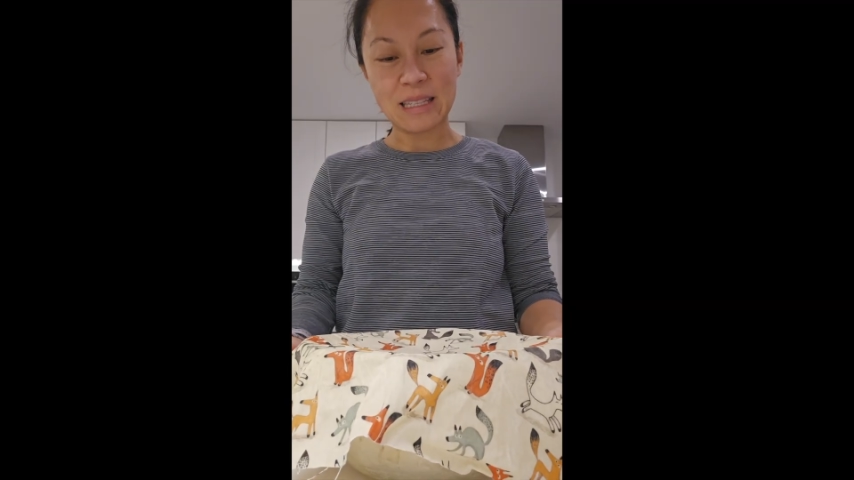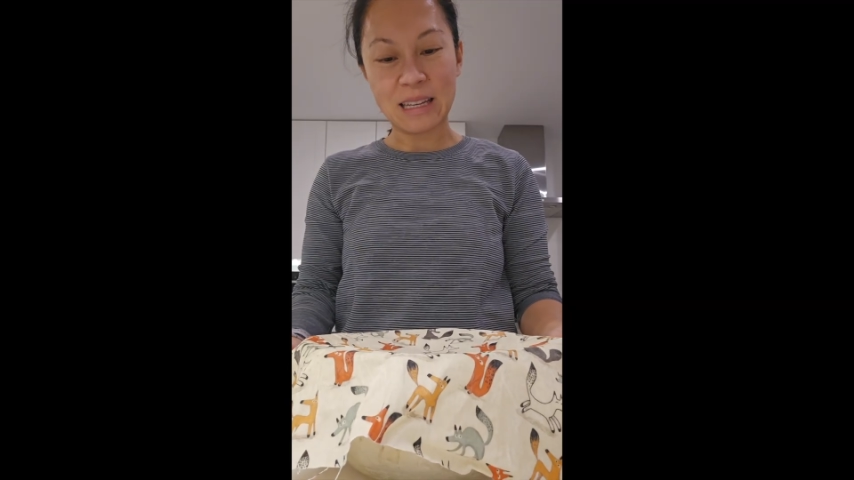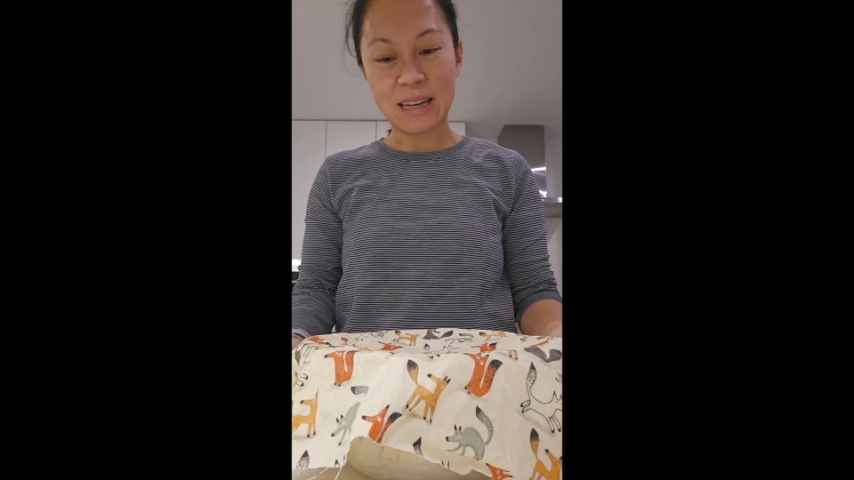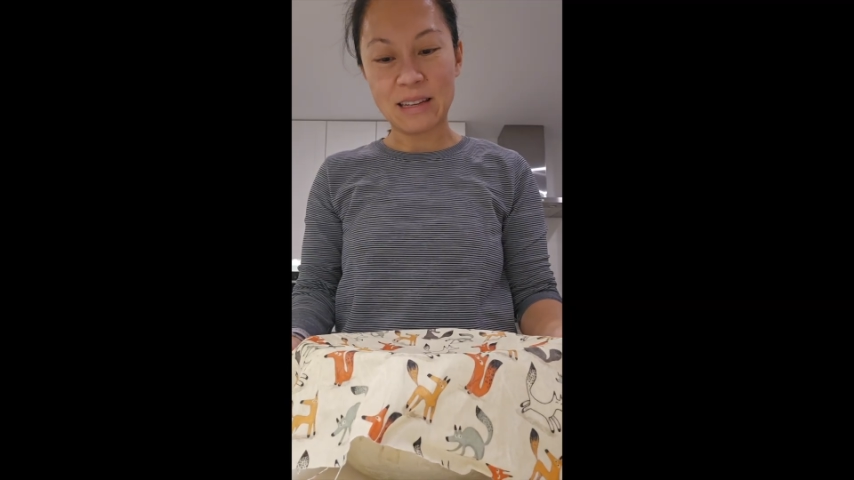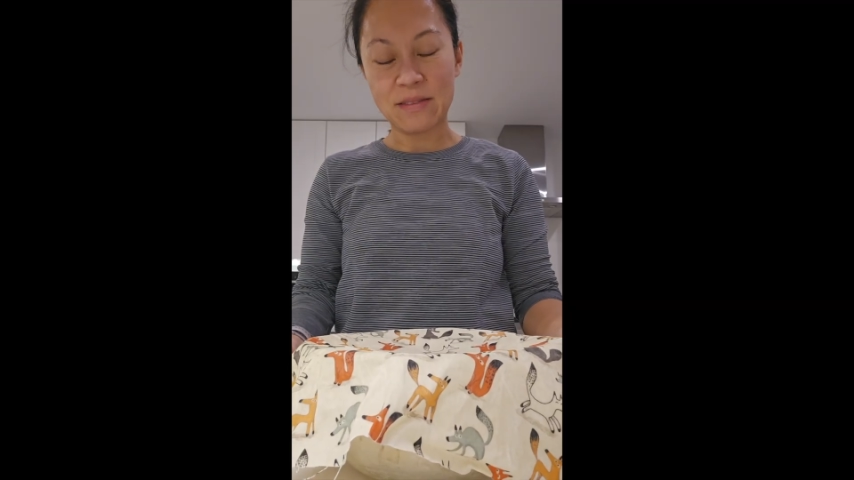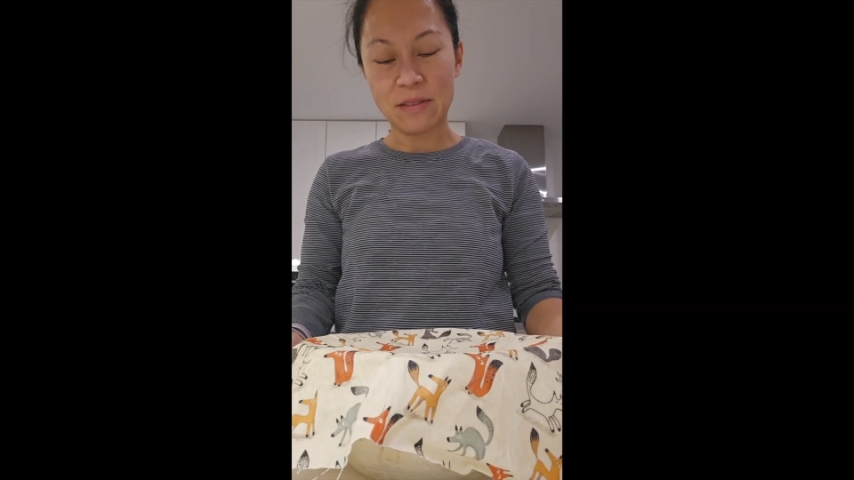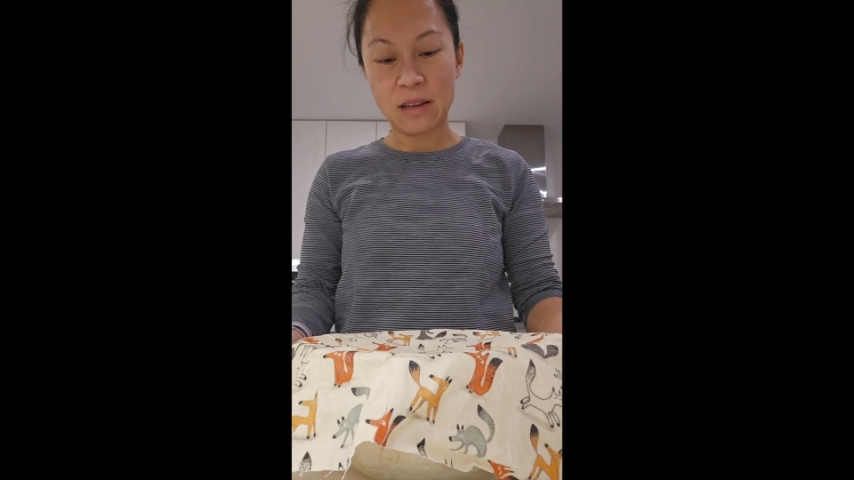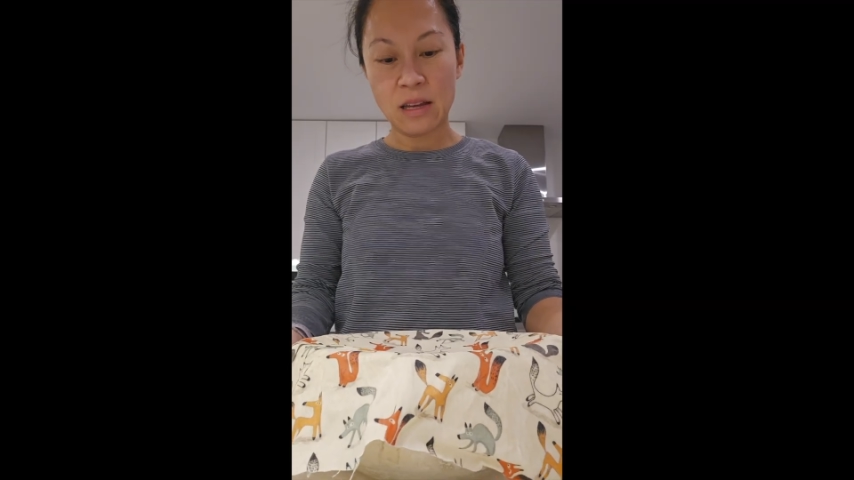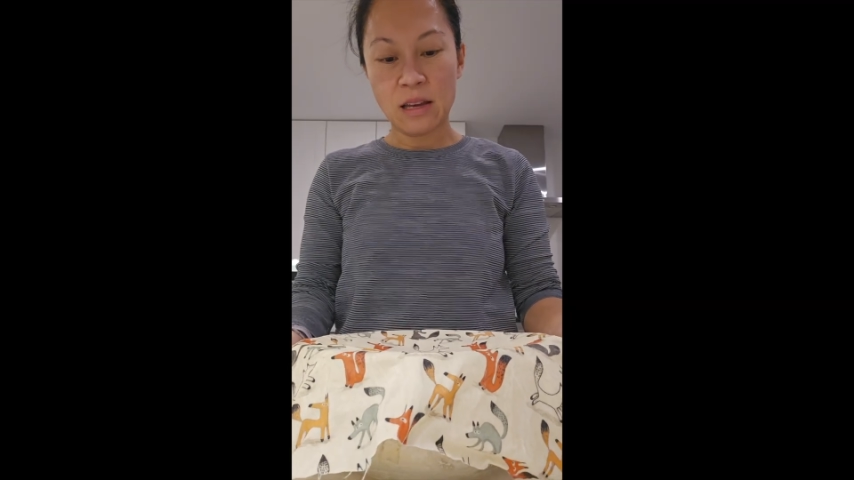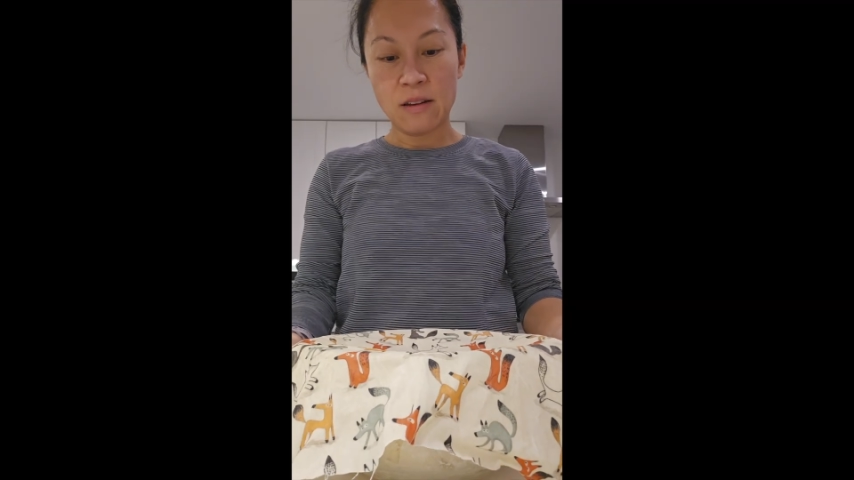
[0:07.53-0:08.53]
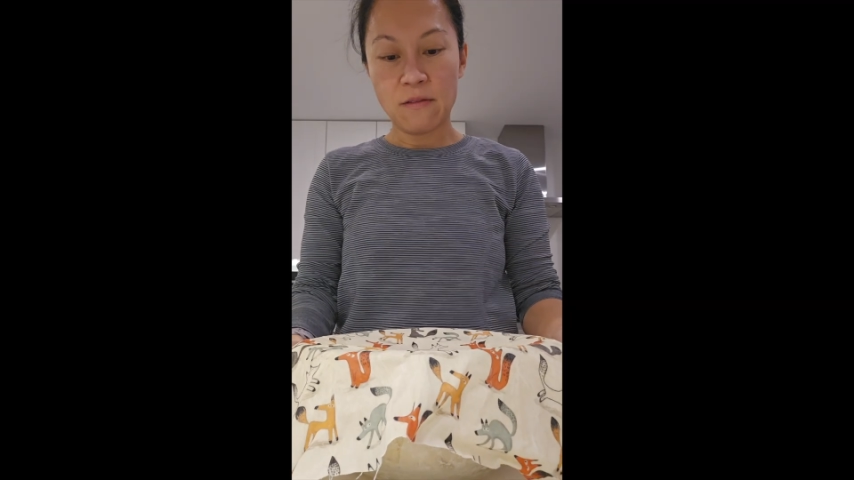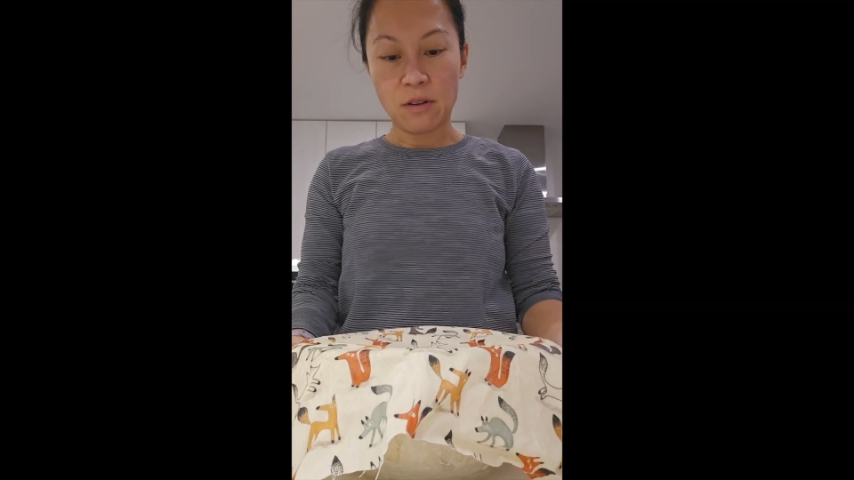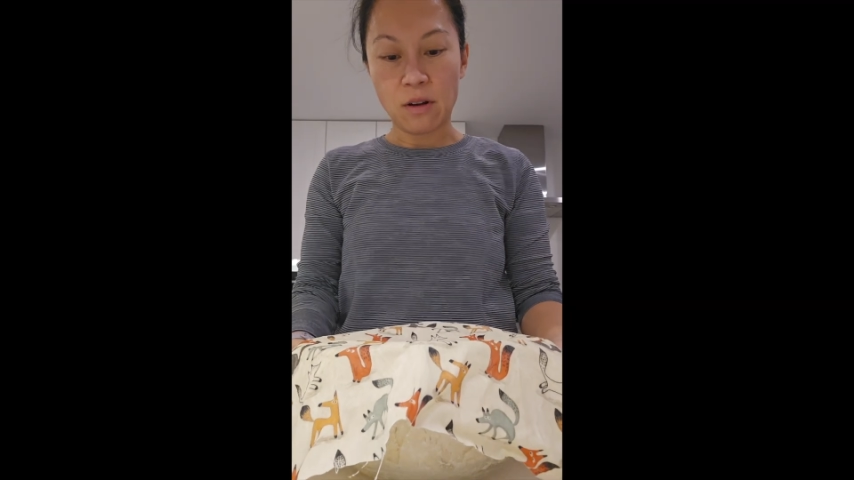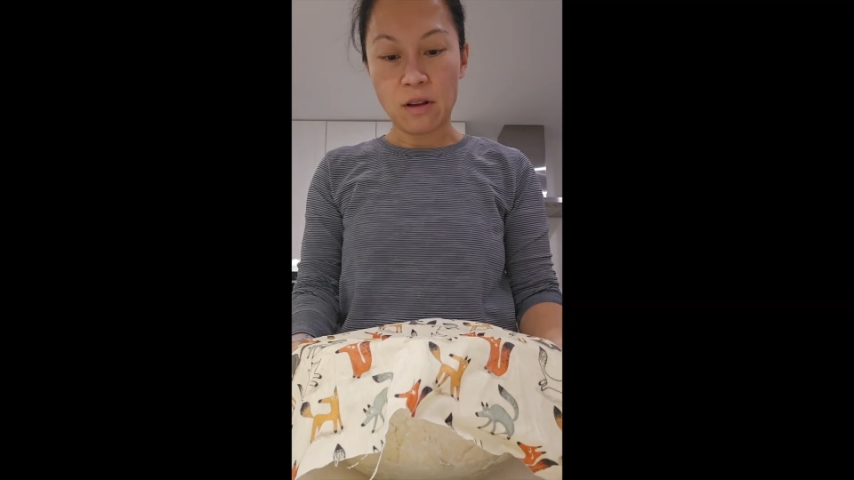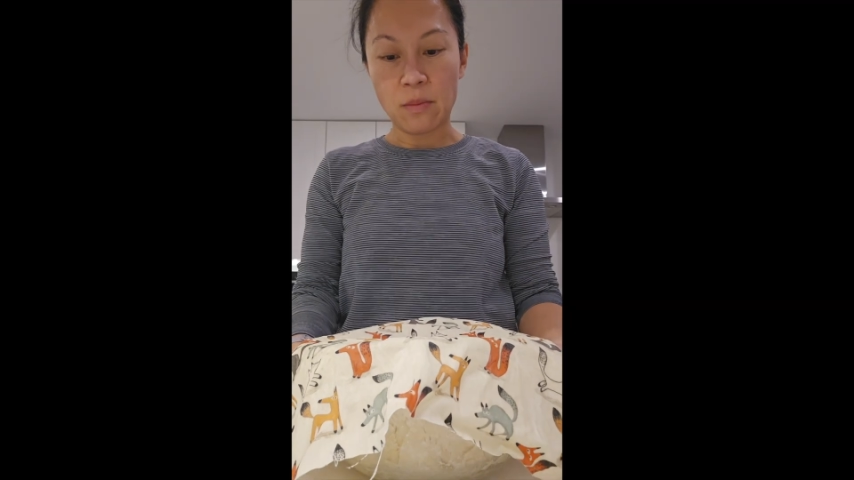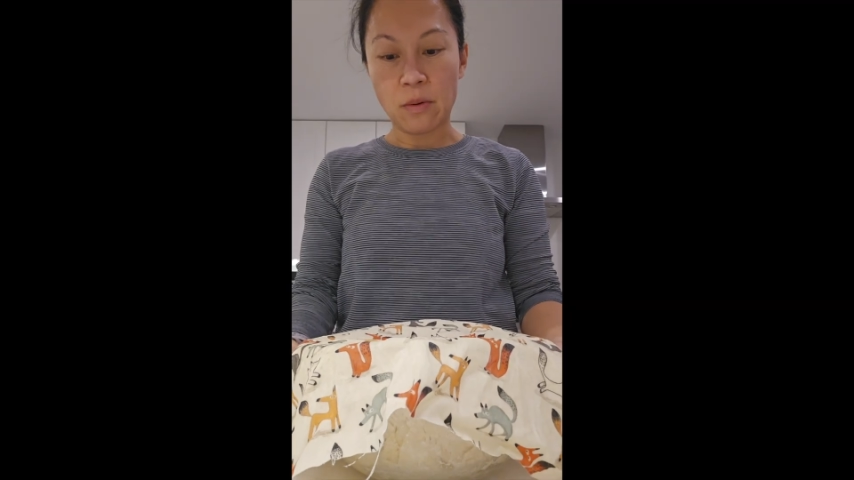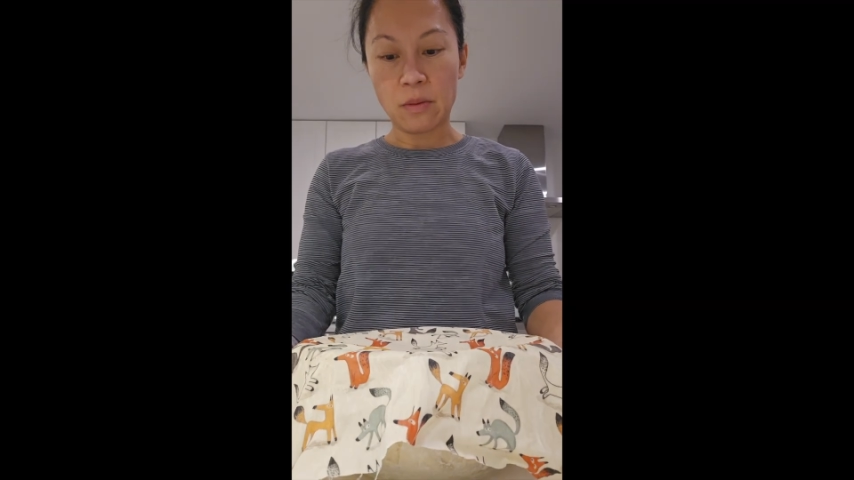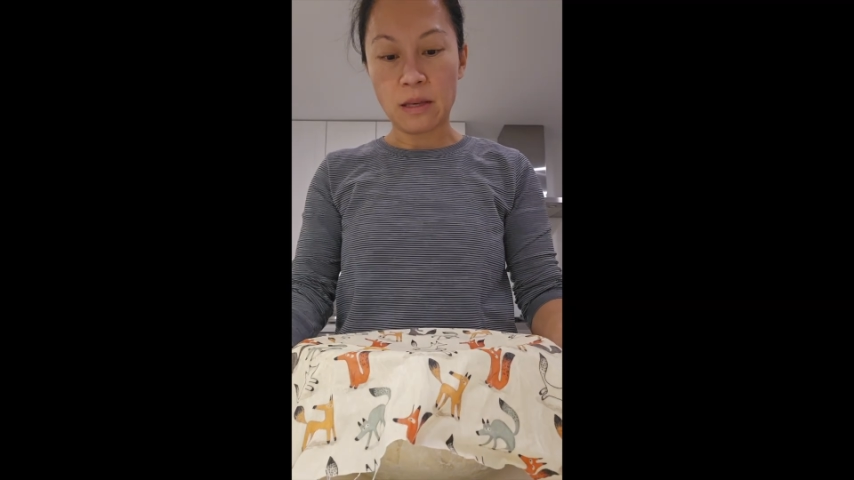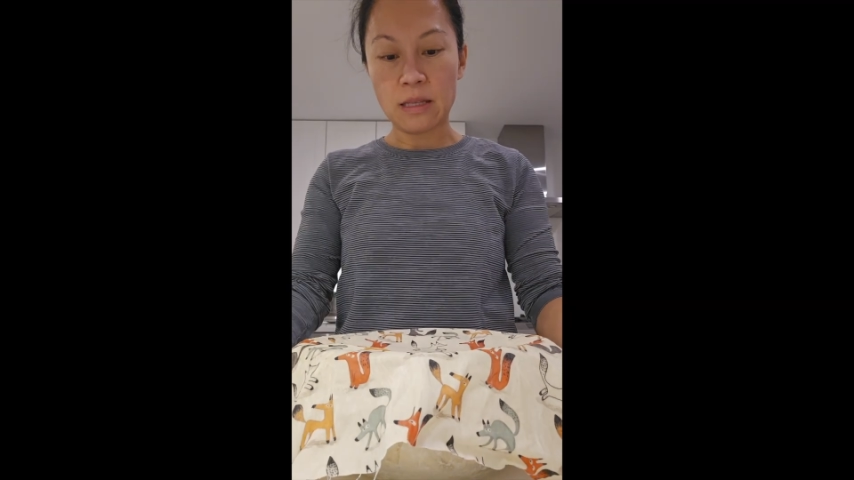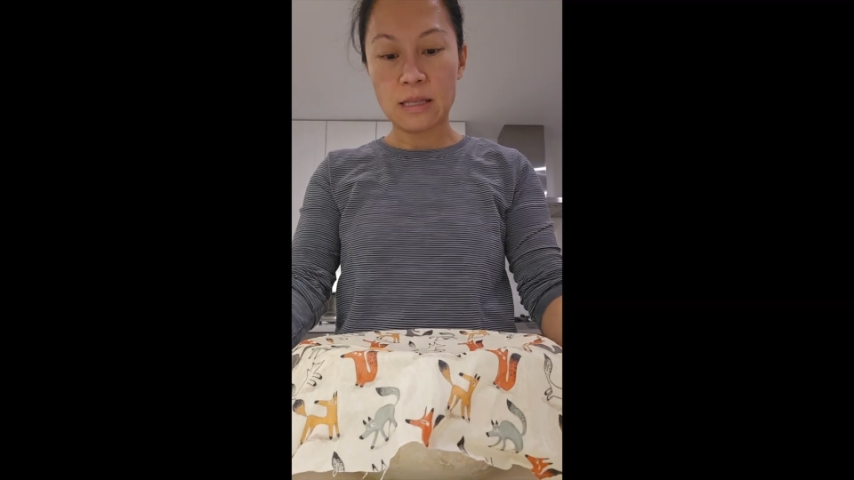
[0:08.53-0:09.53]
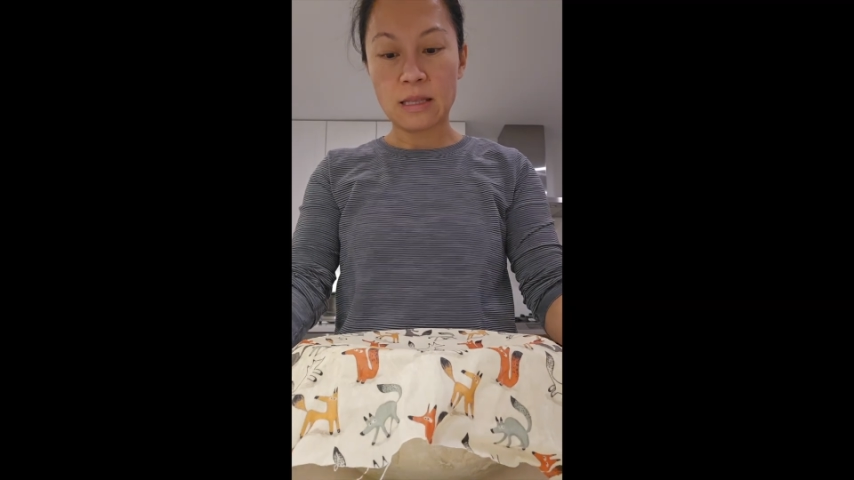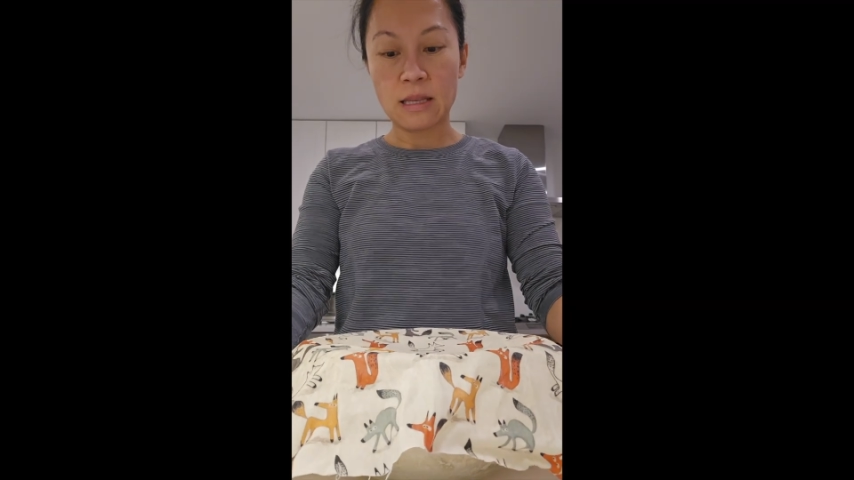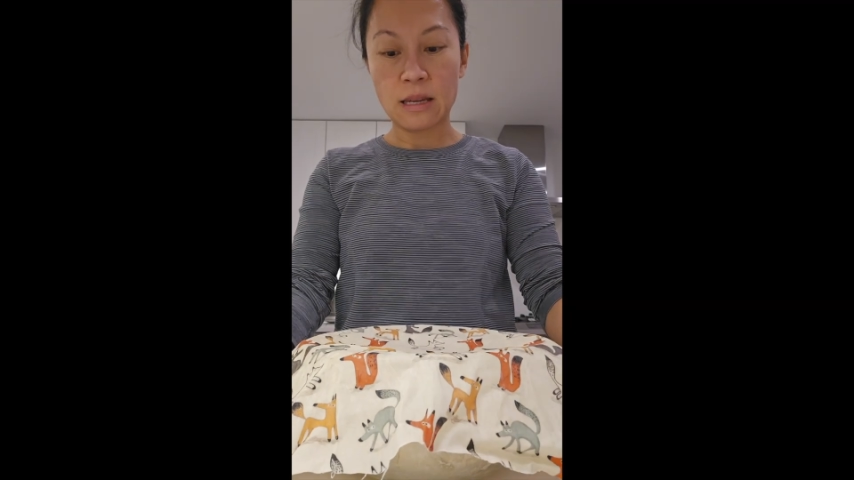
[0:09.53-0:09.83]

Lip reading: I kind of forgot about this.